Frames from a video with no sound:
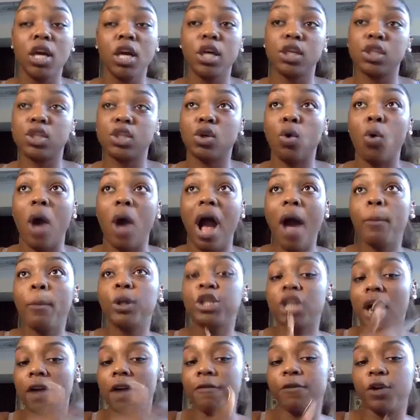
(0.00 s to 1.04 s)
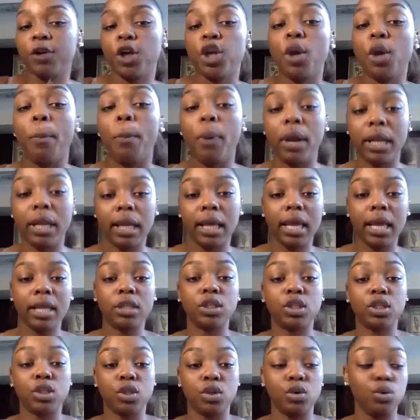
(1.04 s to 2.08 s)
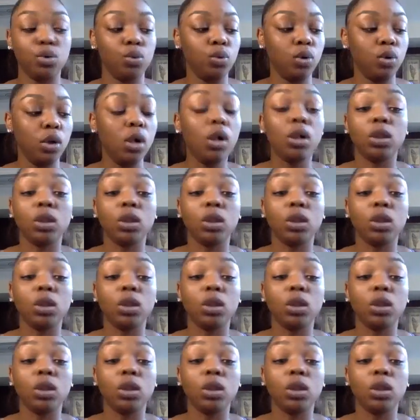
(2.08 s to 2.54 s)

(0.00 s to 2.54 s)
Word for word: so how much effort are you putting into